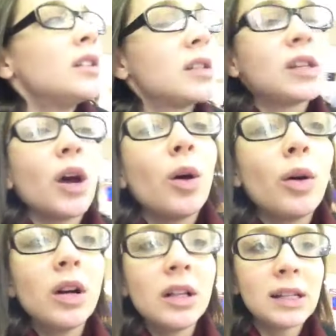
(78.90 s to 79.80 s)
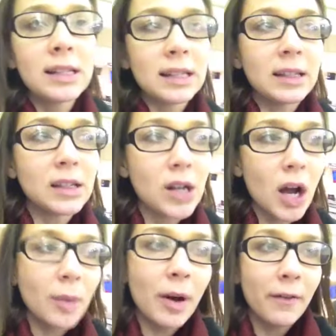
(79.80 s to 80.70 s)
So, let's see, let's
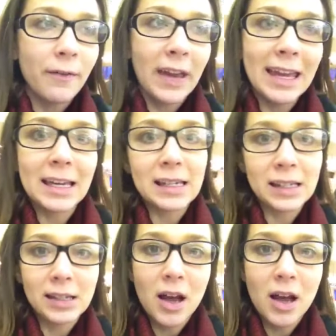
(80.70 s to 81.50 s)
talk about Vegas.